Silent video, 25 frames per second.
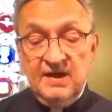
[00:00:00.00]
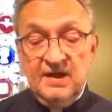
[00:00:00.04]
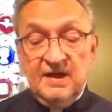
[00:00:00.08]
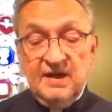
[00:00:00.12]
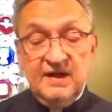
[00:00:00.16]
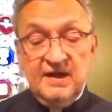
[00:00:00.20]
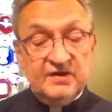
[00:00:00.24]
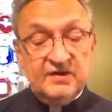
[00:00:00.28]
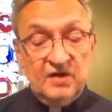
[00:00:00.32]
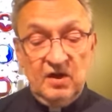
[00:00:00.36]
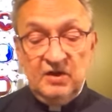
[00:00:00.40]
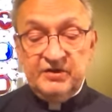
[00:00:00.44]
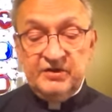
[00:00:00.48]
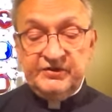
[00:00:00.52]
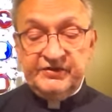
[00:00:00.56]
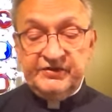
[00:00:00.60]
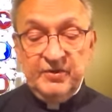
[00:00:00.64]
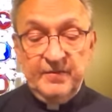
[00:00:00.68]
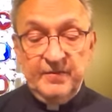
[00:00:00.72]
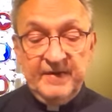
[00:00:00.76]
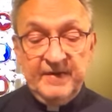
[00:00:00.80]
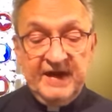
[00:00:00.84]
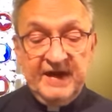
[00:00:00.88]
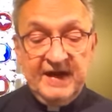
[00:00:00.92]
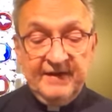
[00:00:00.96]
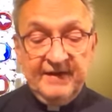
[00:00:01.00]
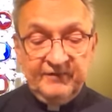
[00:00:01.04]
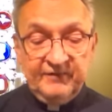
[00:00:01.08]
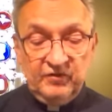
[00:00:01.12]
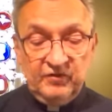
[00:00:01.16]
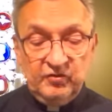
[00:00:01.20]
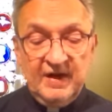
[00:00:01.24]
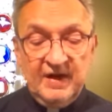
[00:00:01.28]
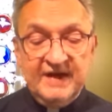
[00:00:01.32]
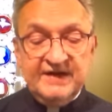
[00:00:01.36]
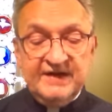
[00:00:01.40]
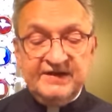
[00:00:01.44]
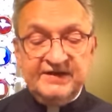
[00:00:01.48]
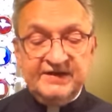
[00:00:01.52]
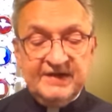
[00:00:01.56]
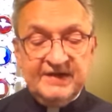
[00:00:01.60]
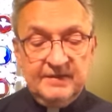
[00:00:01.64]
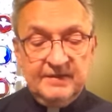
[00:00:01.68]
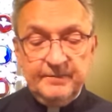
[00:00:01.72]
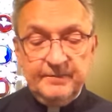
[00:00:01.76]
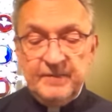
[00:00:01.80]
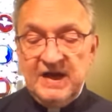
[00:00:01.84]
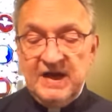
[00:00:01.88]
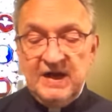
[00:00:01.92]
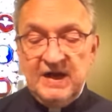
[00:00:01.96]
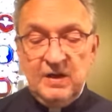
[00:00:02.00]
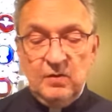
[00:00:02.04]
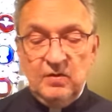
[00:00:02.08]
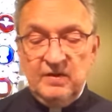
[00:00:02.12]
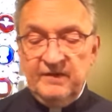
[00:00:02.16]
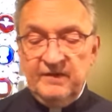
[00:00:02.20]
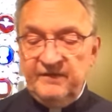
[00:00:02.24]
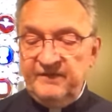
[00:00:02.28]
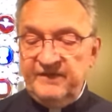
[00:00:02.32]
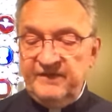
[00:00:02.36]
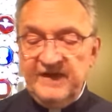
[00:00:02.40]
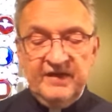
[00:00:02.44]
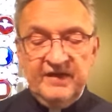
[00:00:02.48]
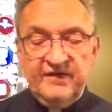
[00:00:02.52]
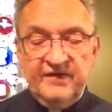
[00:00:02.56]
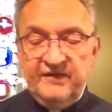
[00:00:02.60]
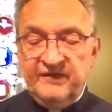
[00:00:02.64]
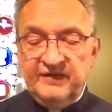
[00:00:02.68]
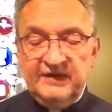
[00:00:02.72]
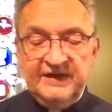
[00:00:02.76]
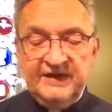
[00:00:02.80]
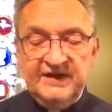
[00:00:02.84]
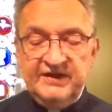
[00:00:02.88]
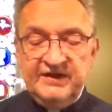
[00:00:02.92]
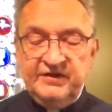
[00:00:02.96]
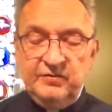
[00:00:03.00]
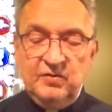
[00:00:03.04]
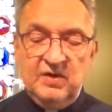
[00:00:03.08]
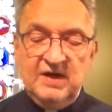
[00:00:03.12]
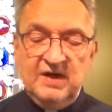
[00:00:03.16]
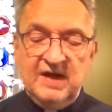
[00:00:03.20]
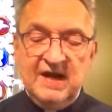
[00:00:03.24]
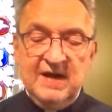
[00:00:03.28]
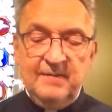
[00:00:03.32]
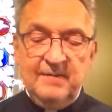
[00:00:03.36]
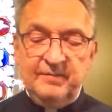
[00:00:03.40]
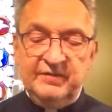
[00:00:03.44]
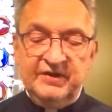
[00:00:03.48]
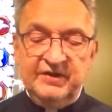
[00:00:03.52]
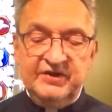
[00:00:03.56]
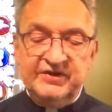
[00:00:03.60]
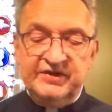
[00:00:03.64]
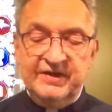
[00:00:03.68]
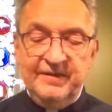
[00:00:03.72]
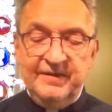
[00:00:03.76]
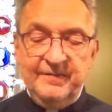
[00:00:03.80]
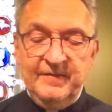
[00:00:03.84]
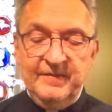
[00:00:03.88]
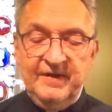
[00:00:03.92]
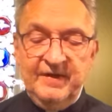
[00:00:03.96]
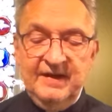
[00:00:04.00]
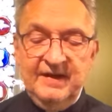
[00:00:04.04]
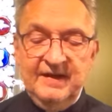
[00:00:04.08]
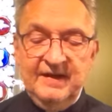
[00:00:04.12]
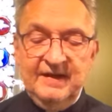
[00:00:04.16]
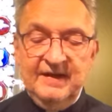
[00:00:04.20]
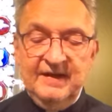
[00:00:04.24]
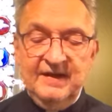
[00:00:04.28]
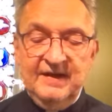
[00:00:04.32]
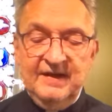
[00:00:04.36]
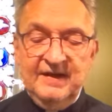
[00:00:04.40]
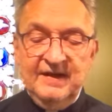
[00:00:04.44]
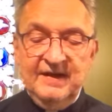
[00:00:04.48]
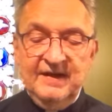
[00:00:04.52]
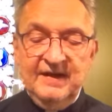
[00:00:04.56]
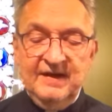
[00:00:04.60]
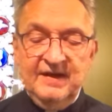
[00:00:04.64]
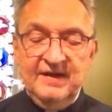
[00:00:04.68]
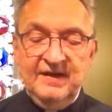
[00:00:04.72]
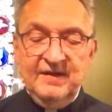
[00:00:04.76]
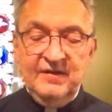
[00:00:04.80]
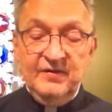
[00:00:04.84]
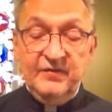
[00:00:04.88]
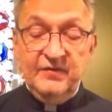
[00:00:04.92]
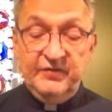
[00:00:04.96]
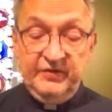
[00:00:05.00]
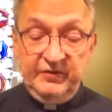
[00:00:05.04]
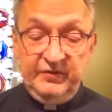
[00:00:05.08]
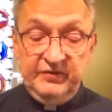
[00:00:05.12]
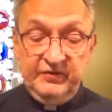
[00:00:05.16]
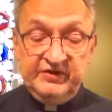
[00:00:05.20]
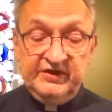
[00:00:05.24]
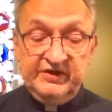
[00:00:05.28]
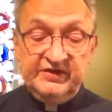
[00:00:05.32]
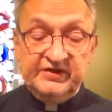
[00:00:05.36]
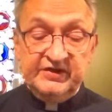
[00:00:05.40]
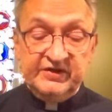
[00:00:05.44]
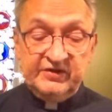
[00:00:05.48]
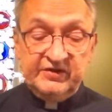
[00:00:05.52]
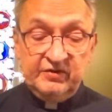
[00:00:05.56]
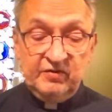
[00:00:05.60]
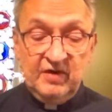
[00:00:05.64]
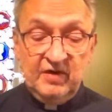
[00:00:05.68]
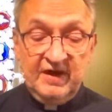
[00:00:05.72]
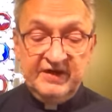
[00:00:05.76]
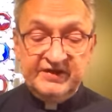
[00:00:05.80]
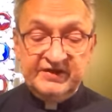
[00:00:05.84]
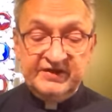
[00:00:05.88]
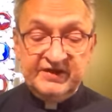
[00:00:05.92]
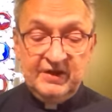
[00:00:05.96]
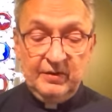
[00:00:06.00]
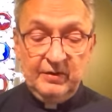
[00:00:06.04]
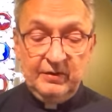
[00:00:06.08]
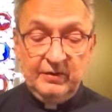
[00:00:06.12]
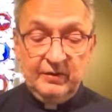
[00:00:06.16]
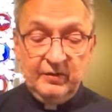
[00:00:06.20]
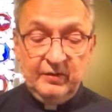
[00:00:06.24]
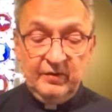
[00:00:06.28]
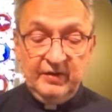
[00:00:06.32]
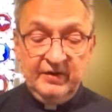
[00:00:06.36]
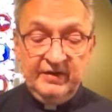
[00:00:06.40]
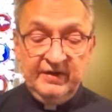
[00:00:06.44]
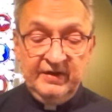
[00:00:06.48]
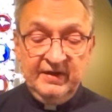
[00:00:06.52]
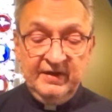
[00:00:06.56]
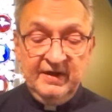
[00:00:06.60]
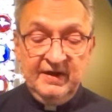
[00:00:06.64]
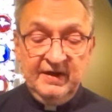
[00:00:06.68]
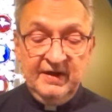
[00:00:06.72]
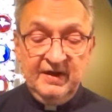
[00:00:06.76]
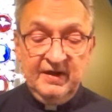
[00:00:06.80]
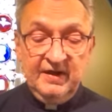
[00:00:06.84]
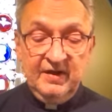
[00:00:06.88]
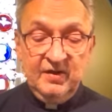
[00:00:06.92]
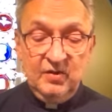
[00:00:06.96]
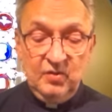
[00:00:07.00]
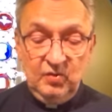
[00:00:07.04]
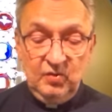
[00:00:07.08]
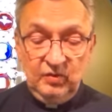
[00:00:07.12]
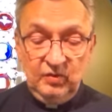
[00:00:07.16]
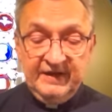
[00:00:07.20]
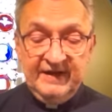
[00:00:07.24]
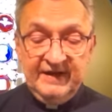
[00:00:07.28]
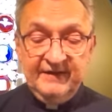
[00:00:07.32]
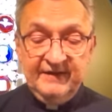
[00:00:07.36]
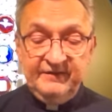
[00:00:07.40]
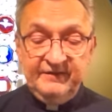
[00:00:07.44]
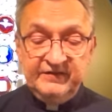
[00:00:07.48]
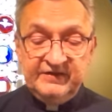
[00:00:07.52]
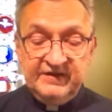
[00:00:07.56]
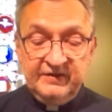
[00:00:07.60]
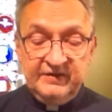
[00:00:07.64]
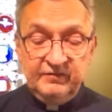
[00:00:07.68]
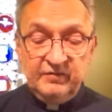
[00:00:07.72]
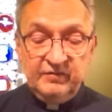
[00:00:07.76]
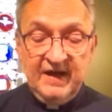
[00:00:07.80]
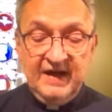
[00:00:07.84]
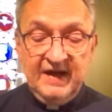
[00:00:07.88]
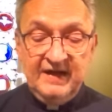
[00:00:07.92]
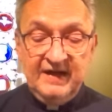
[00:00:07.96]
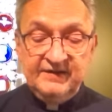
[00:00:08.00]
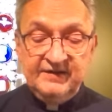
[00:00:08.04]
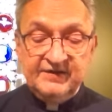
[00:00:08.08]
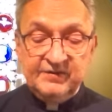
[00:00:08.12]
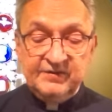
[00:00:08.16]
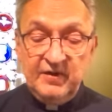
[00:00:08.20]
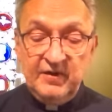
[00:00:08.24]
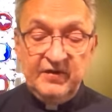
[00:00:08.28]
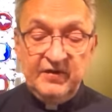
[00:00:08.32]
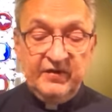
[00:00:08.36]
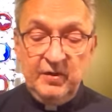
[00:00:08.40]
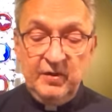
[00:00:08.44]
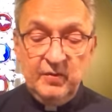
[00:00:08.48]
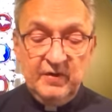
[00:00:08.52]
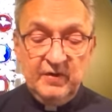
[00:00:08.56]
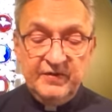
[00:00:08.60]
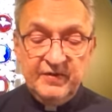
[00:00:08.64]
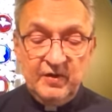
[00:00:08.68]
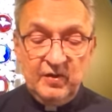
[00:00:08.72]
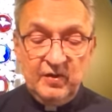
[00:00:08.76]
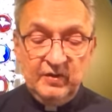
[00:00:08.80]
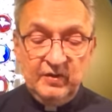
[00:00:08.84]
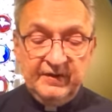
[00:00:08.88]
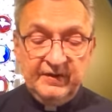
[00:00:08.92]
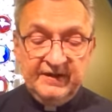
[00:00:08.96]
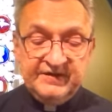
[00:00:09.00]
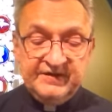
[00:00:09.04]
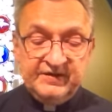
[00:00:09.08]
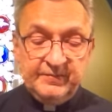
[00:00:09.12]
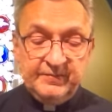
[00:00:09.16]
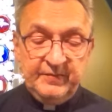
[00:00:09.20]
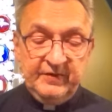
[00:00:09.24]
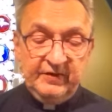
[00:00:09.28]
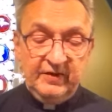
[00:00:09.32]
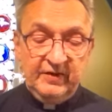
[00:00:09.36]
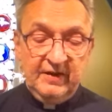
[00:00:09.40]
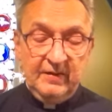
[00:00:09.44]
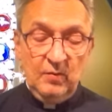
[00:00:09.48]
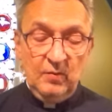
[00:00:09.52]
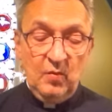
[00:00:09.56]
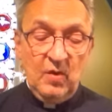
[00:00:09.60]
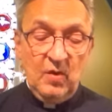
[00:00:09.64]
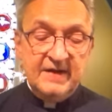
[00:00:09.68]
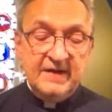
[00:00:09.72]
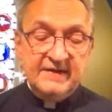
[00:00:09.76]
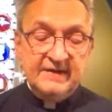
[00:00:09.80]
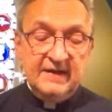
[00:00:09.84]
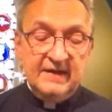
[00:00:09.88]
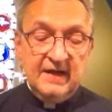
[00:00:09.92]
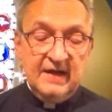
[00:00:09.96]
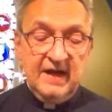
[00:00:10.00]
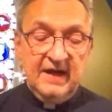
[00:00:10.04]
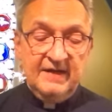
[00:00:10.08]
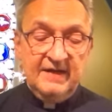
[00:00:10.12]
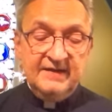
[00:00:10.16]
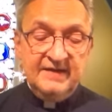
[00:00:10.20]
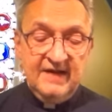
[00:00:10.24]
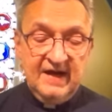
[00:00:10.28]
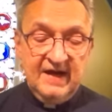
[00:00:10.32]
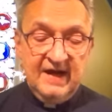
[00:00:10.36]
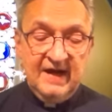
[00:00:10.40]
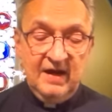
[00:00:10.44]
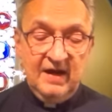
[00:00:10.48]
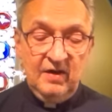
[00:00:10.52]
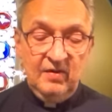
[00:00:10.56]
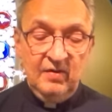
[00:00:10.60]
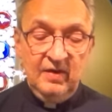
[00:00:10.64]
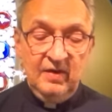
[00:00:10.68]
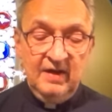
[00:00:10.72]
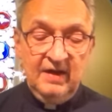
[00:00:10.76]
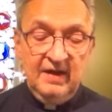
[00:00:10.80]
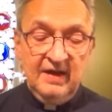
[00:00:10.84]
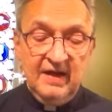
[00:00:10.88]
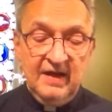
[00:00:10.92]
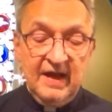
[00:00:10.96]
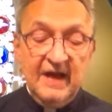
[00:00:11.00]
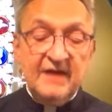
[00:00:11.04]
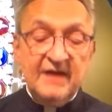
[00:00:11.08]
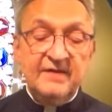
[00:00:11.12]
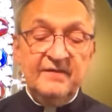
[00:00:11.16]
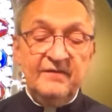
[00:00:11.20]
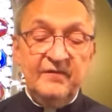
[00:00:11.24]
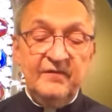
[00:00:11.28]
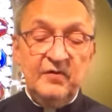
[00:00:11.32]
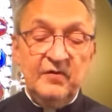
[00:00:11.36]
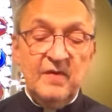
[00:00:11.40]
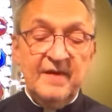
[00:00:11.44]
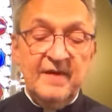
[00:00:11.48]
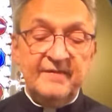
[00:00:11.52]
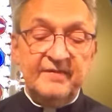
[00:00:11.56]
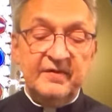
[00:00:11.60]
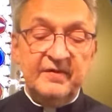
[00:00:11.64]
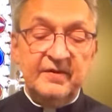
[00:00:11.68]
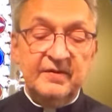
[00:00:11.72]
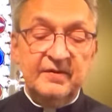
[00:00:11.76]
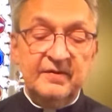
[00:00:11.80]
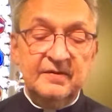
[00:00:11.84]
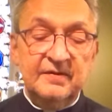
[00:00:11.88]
and also may have grace and power faithfully to accomplish them. Through Jesus Christ our Lord, who lives and reigns with you in the Holy Spirit, one God now and forever.